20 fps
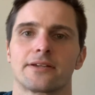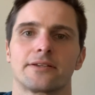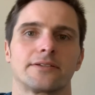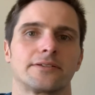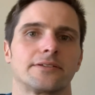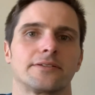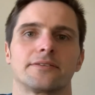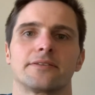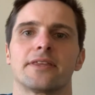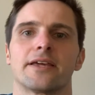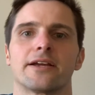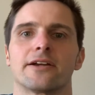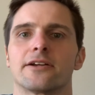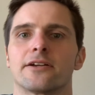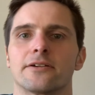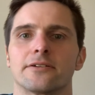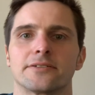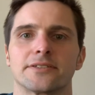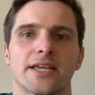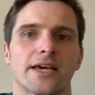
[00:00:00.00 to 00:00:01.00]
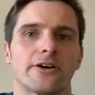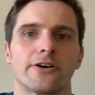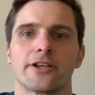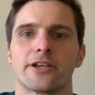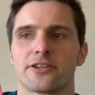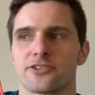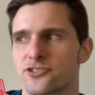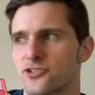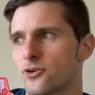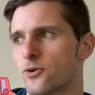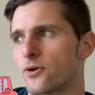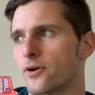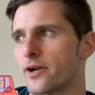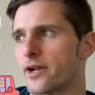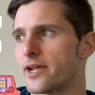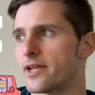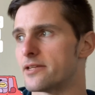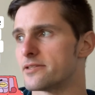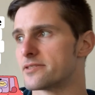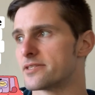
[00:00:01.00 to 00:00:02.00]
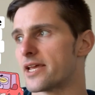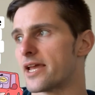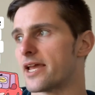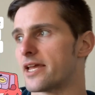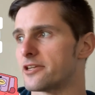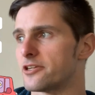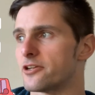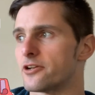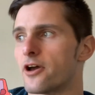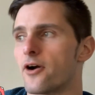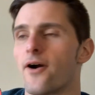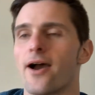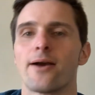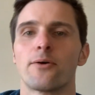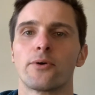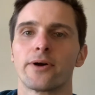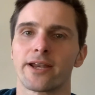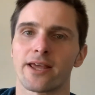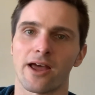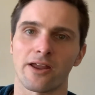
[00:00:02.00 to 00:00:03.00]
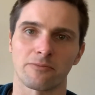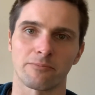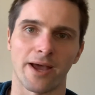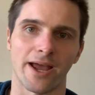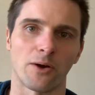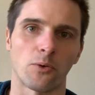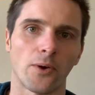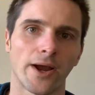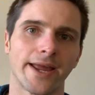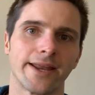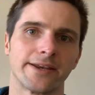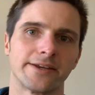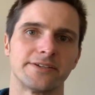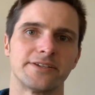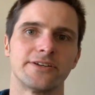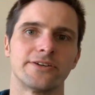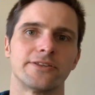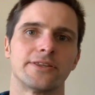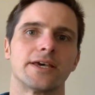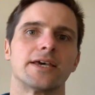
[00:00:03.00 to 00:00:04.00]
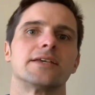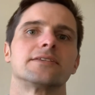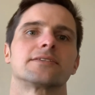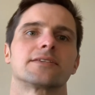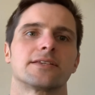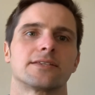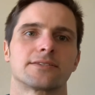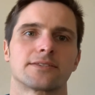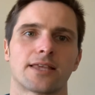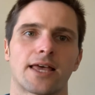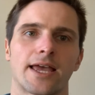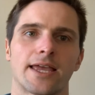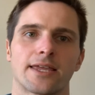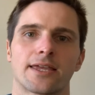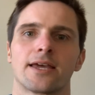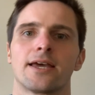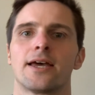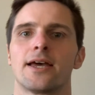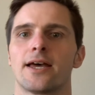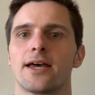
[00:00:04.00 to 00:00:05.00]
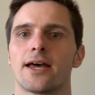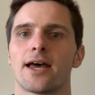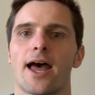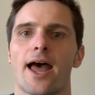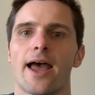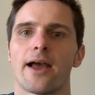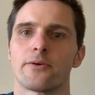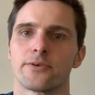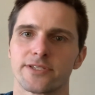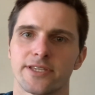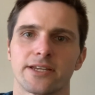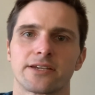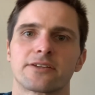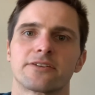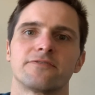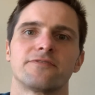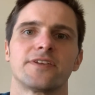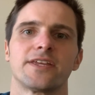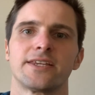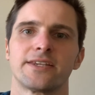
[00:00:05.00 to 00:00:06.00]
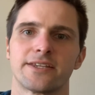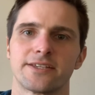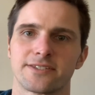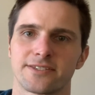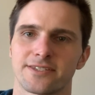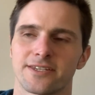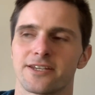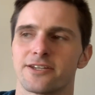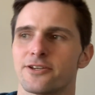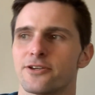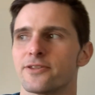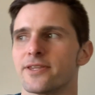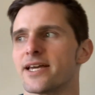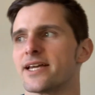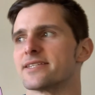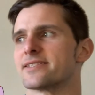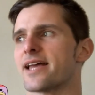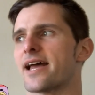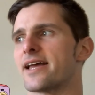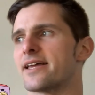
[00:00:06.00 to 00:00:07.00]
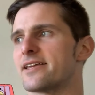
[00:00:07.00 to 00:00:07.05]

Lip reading: they're telling a story and saying, I went out of my way to do this. It's like, I was inconvenienced to do this.